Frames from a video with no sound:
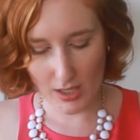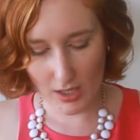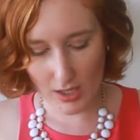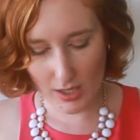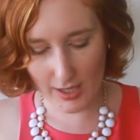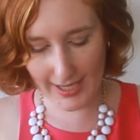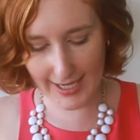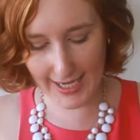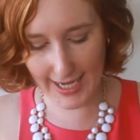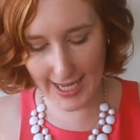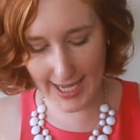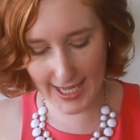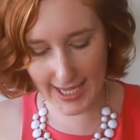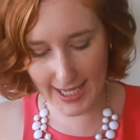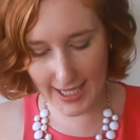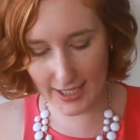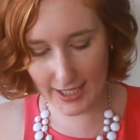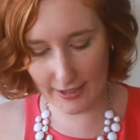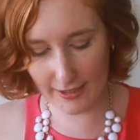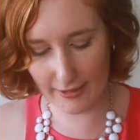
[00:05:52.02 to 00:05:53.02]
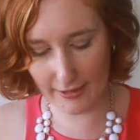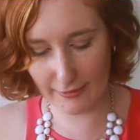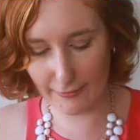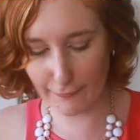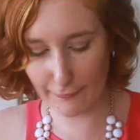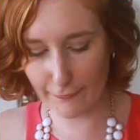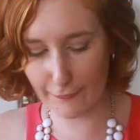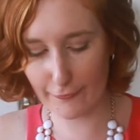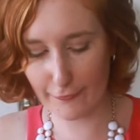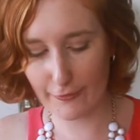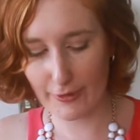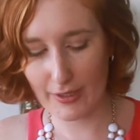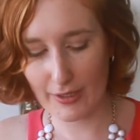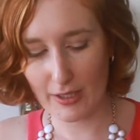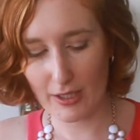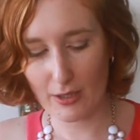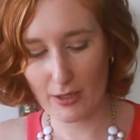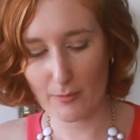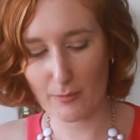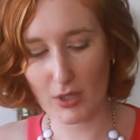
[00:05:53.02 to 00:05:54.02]
I have
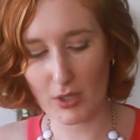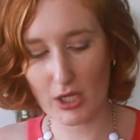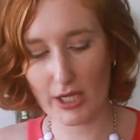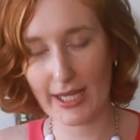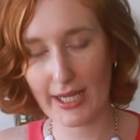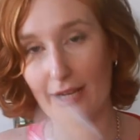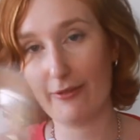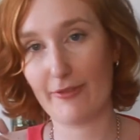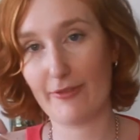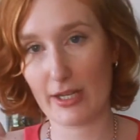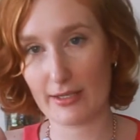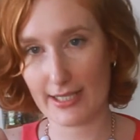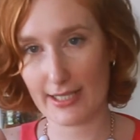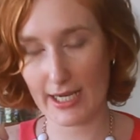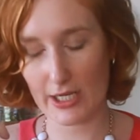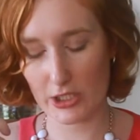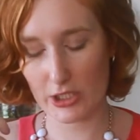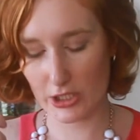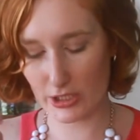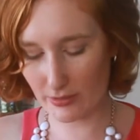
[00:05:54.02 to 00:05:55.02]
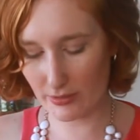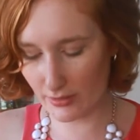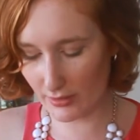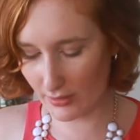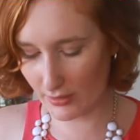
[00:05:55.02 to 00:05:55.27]
my foundation,